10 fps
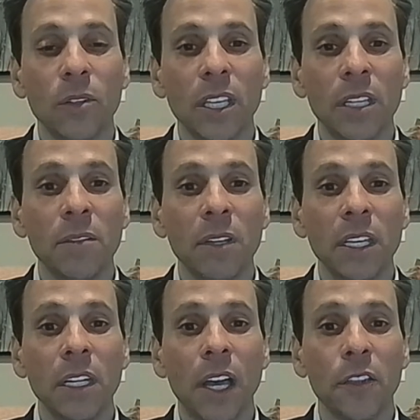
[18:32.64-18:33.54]

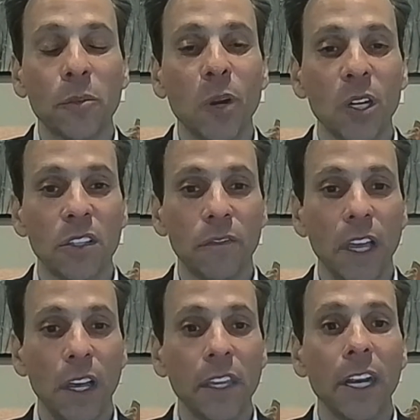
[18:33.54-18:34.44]
in other parts of
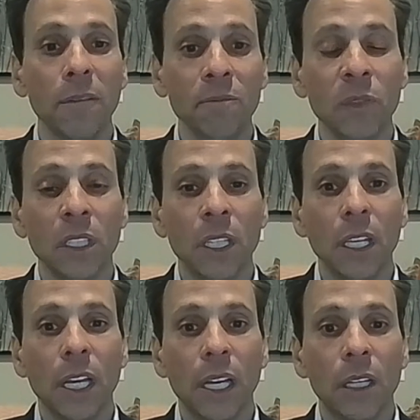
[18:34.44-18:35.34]
healthcare
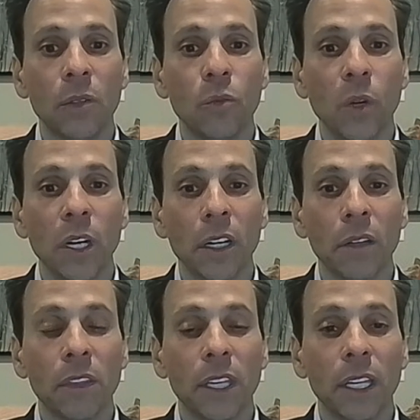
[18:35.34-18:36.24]
where
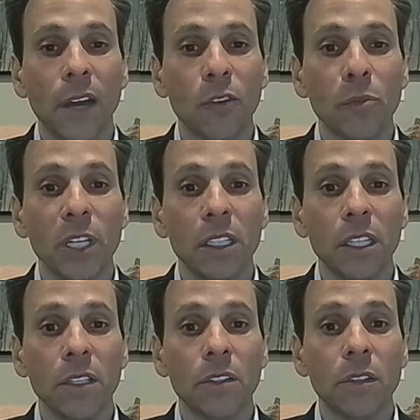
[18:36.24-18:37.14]
the government
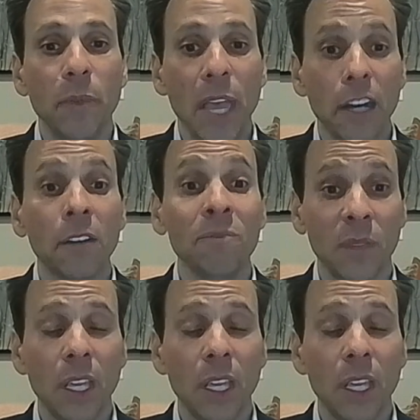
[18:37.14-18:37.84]
is the payer,